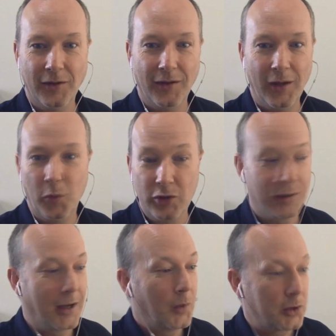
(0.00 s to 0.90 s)
I
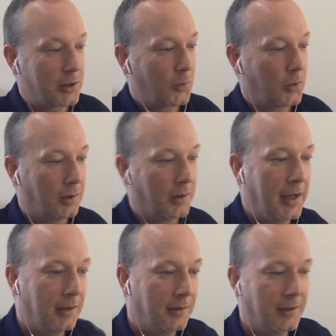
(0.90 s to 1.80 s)
wish there were,
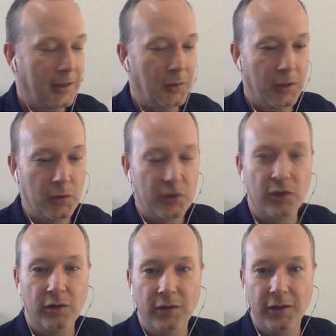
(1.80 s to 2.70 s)
and it would
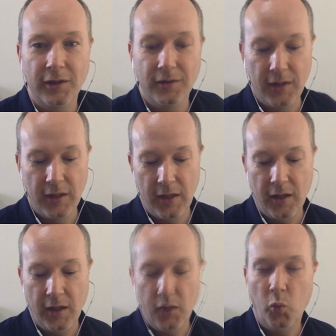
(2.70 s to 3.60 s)
certainly
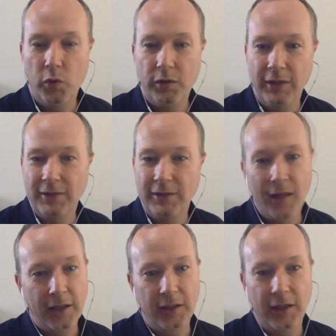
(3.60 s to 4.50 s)
would. It's
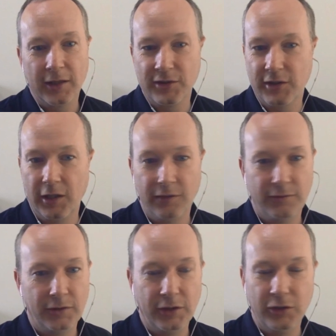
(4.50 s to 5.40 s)
not like you got to study
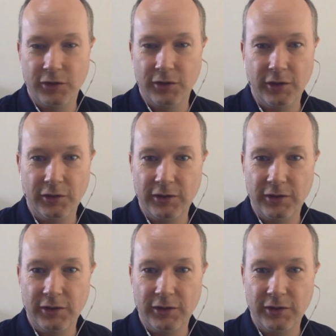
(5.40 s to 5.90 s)
for years and years